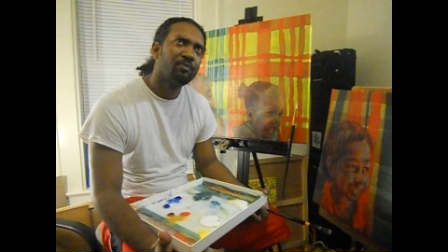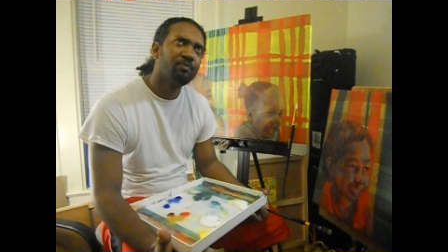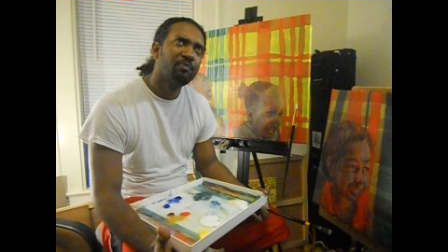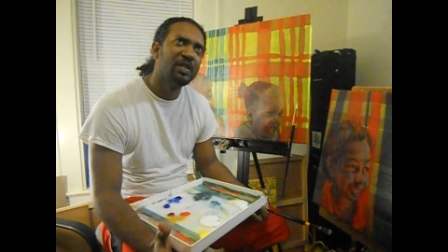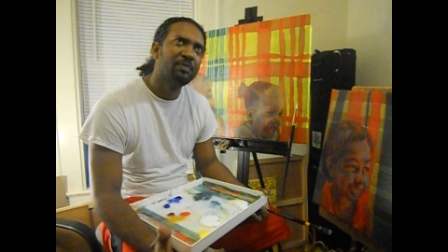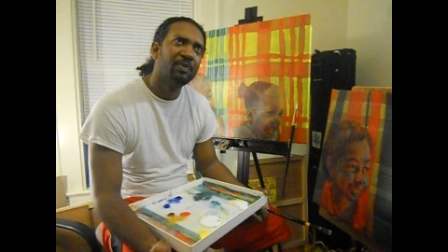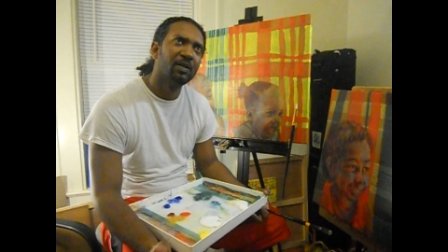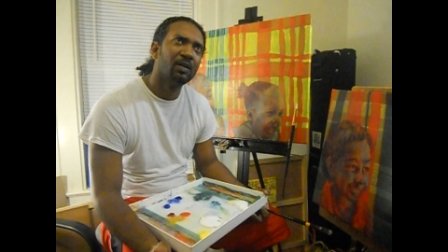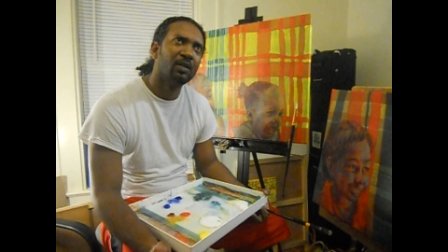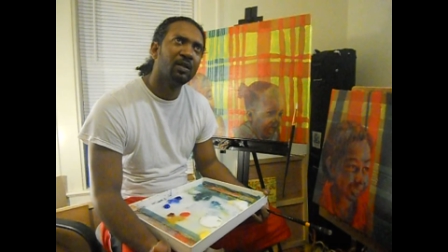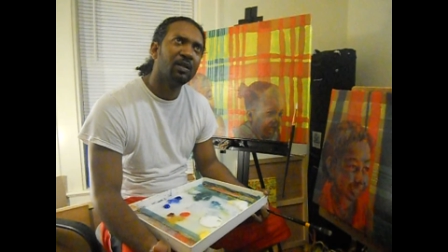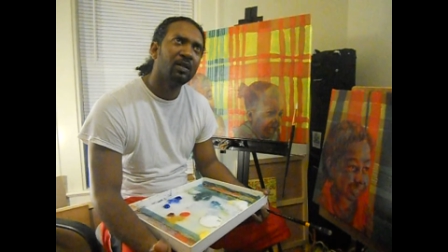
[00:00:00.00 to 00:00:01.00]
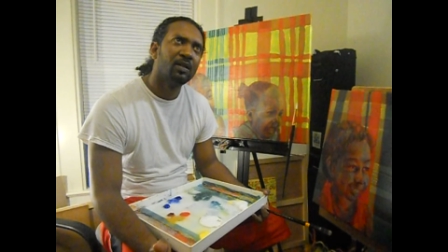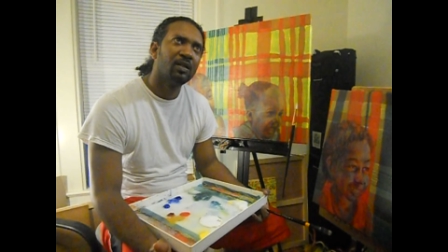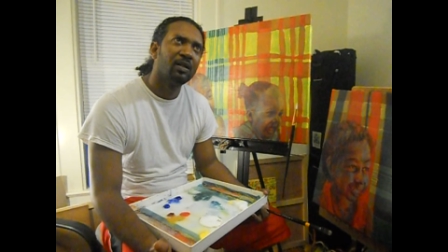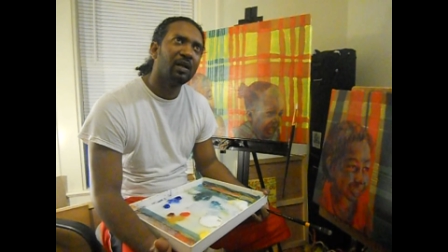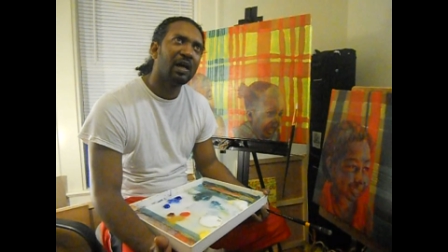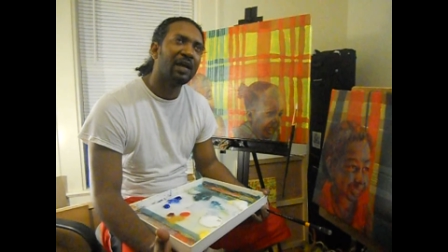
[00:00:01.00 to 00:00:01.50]
people
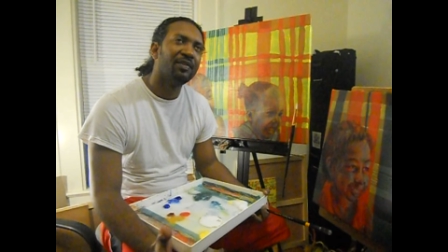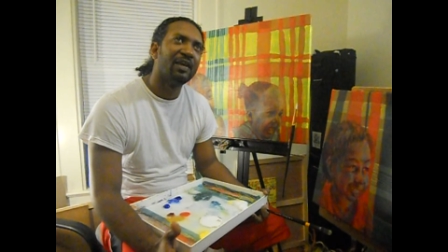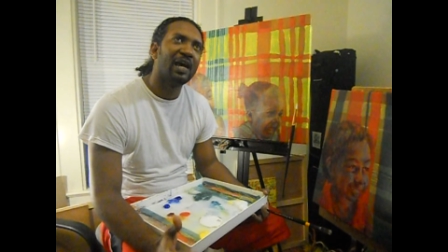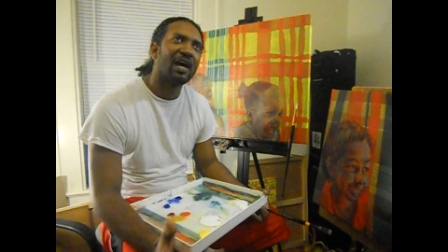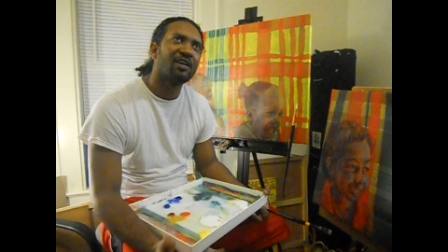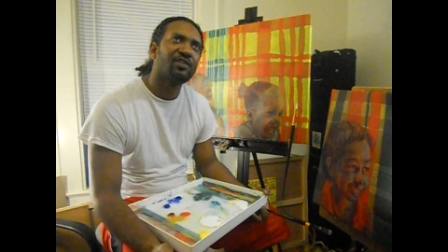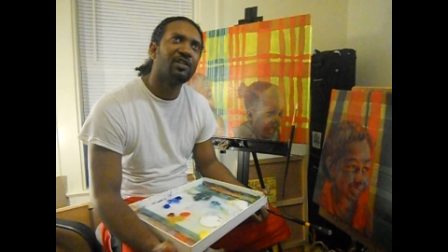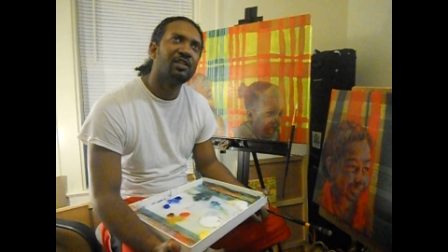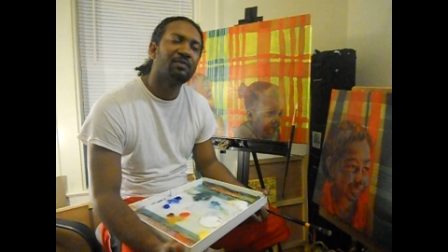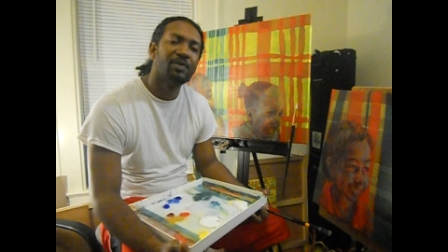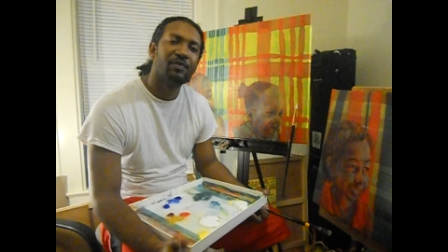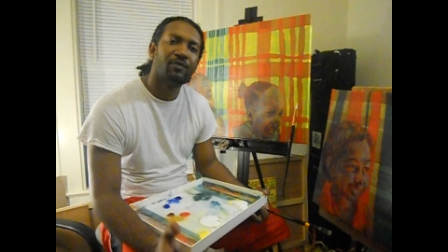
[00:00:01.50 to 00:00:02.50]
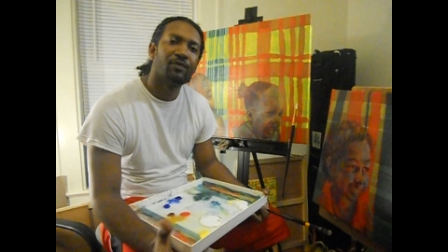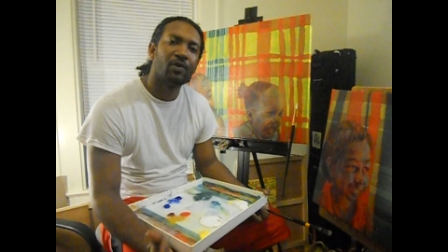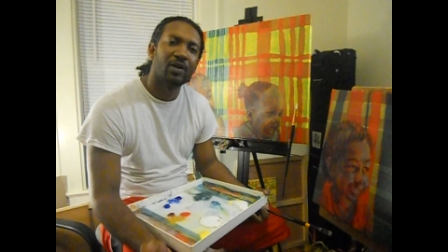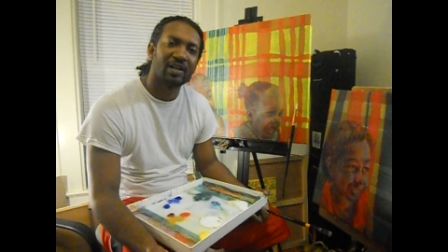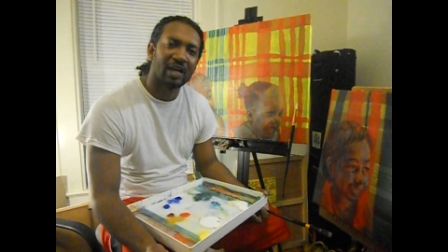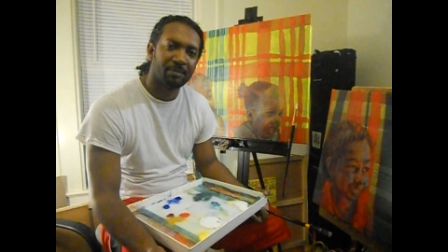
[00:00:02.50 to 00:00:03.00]
and their actions before
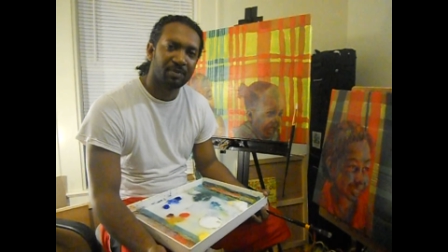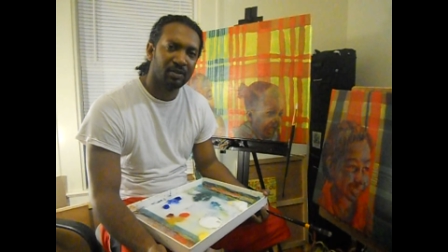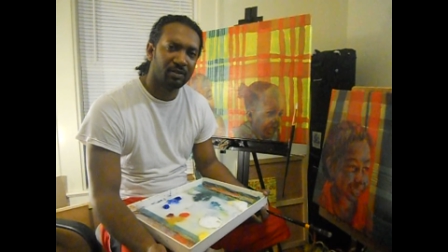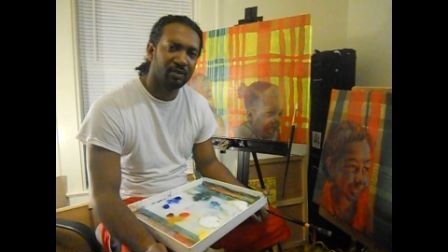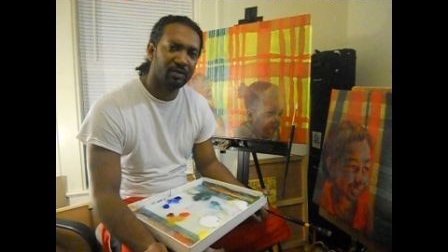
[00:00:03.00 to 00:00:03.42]
it happened.